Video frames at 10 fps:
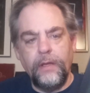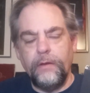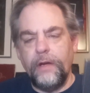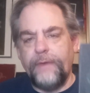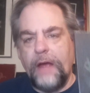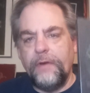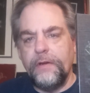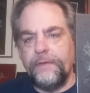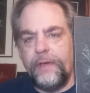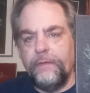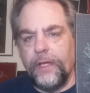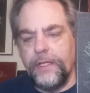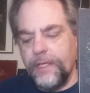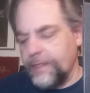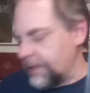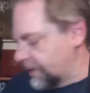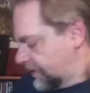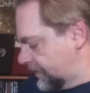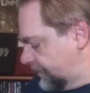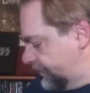35 years of evil
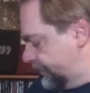existence.